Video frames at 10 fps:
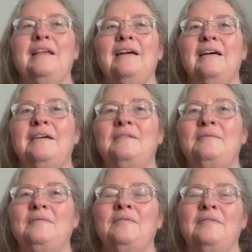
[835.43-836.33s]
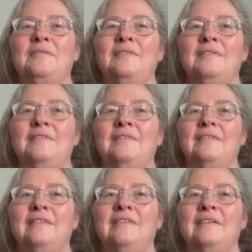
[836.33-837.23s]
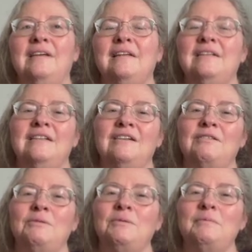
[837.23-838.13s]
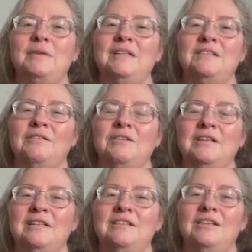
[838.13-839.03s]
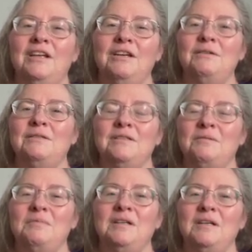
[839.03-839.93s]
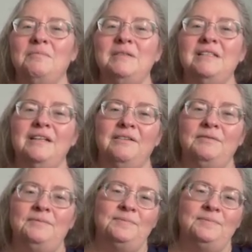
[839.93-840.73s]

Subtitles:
And I will be talking to you sometime soon.